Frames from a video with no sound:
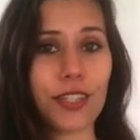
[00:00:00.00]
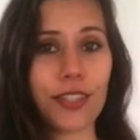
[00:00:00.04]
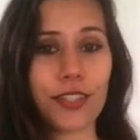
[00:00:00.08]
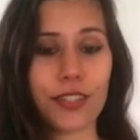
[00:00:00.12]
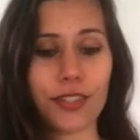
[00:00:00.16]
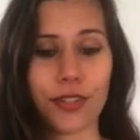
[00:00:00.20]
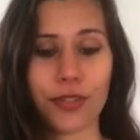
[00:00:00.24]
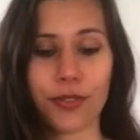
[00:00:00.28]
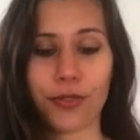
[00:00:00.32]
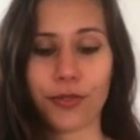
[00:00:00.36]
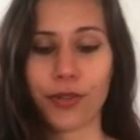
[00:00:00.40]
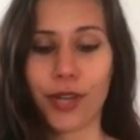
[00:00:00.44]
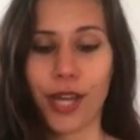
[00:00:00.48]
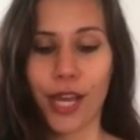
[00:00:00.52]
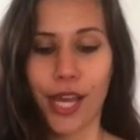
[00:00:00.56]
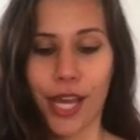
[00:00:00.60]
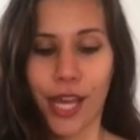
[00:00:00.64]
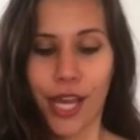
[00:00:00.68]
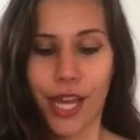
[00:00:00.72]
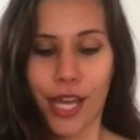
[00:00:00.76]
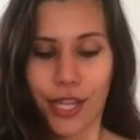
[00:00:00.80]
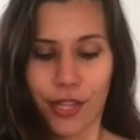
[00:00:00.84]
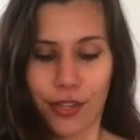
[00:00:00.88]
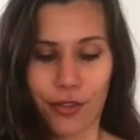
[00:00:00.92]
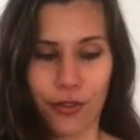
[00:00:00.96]
So,
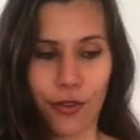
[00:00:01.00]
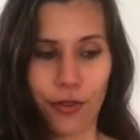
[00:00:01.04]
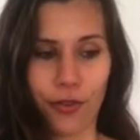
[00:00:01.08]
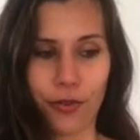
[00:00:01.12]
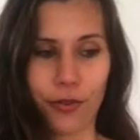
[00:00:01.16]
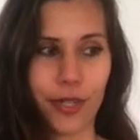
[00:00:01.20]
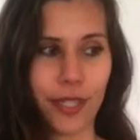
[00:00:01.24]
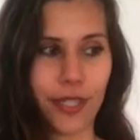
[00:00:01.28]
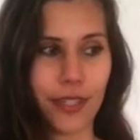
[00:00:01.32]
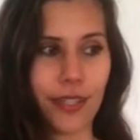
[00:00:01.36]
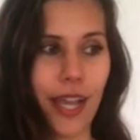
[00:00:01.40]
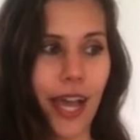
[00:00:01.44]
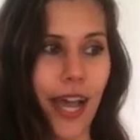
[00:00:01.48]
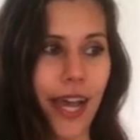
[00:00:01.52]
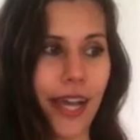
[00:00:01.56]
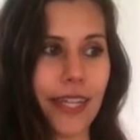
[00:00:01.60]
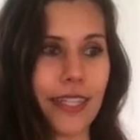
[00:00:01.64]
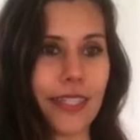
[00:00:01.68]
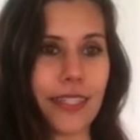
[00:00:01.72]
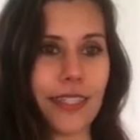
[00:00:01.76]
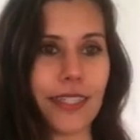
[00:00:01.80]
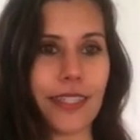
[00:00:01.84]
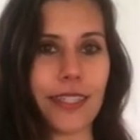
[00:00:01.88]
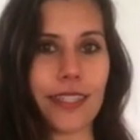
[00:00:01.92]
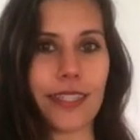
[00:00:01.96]
it
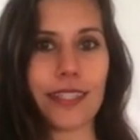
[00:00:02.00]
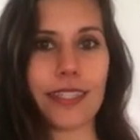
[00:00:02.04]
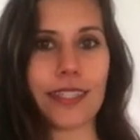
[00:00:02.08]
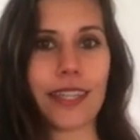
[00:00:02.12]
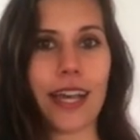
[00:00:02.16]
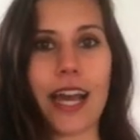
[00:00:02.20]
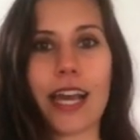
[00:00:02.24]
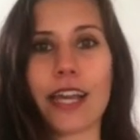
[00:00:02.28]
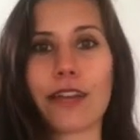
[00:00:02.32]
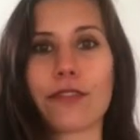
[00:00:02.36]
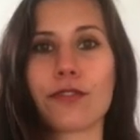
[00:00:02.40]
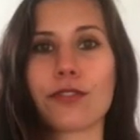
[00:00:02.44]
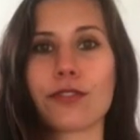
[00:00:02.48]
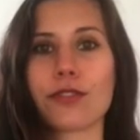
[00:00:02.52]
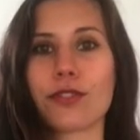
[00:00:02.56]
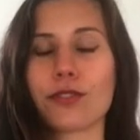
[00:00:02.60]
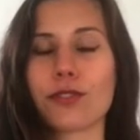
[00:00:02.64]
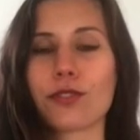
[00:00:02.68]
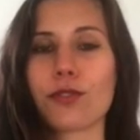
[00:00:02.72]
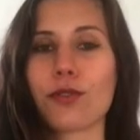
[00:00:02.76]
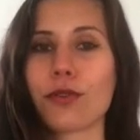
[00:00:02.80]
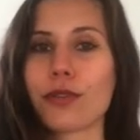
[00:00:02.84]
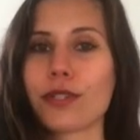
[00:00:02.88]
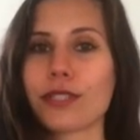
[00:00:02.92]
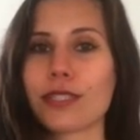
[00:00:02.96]
hides as high
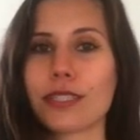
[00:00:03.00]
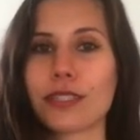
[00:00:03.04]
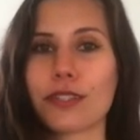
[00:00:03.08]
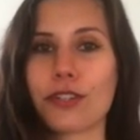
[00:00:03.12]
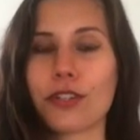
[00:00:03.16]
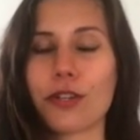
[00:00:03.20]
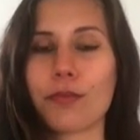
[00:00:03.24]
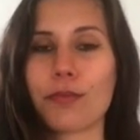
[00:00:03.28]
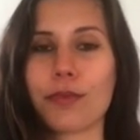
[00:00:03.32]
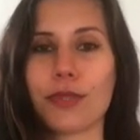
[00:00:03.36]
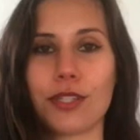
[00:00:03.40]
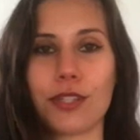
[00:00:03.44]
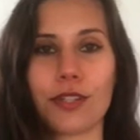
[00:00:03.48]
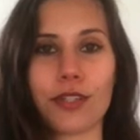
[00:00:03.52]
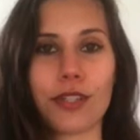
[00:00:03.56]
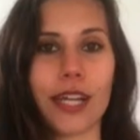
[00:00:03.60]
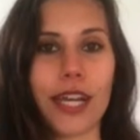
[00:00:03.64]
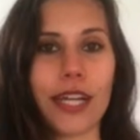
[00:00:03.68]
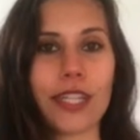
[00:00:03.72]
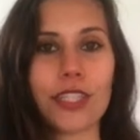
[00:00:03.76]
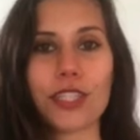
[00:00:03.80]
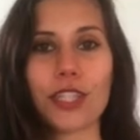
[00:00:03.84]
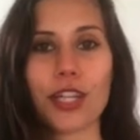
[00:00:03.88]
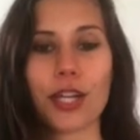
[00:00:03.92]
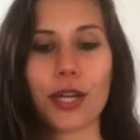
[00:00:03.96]
fructose corn syrup in your
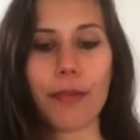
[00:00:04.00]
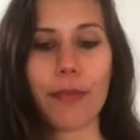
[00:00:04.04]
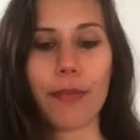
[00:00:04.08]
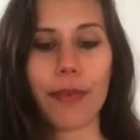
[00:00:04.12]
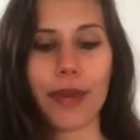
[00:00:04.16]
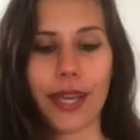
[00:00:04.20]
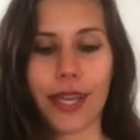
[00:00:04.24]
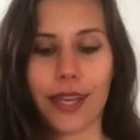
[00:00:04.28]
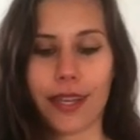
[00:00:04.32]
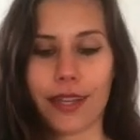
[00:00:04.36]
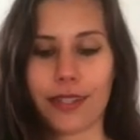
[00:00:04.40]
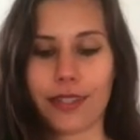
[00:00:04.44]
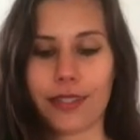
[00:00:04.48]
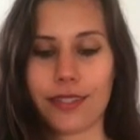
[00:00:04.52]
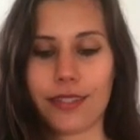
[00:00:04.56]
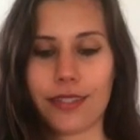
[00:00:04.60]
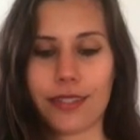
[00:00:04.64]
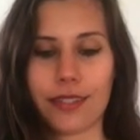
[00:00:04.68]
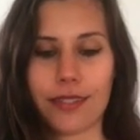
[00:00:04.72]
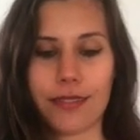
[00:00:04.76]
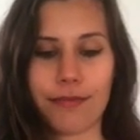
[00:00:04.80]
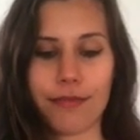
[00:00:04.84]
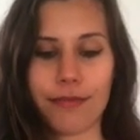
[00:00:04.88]
ketchup and